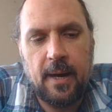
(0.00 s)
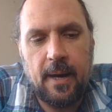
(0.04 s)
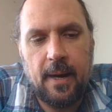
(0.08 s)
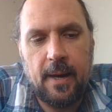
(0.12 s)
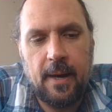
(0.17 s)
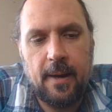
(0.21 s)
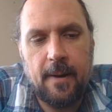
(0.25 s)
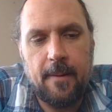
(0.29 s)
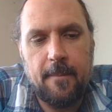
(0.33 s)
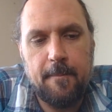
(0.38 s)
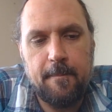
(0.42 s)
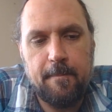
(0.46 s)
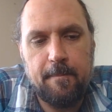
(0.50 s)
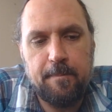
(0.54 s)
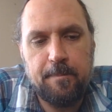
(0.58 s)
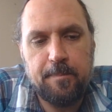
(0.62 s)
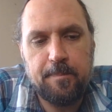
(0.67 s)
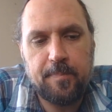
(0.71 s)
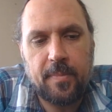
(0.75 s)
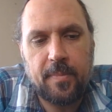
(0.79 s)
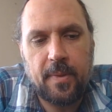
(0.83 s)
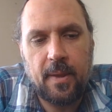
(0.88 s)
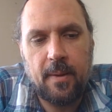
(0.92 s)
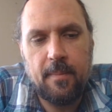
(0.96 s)

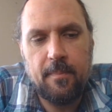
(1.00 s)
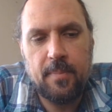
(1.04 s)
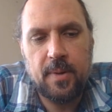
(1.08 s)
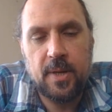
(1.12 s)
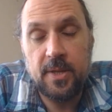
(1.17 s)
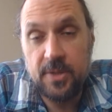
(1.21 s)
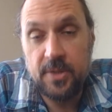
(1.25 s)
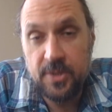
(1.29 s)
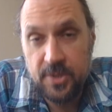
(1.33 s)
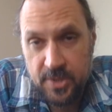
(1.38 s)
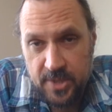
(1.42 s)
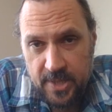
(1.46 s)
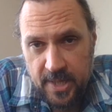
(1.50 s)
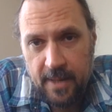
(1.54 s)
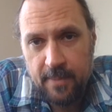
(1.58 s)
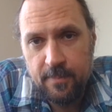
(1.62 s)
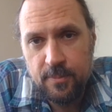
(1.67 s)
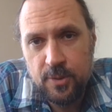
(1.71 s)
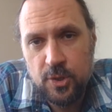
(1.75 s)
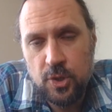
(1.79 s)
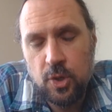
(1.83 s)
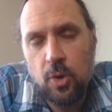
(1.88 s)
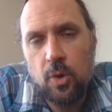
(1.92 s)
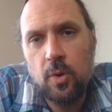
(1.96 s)
But at the same
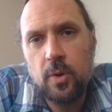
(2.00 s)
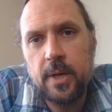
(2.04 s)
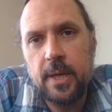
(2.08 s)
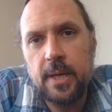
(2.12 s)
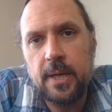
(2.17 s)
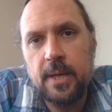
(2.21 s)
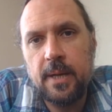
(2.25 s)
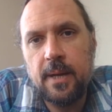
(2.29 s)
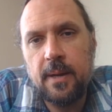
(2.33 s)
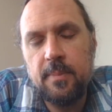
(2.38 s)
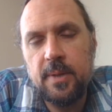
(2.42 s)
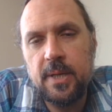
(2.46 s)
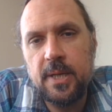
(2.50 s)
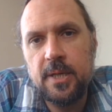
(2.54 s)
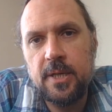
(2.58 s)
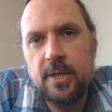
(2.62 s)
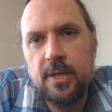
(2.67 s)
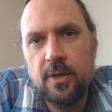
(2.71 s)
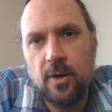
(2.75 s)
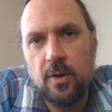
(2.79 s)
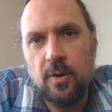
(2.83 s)
token, I mean,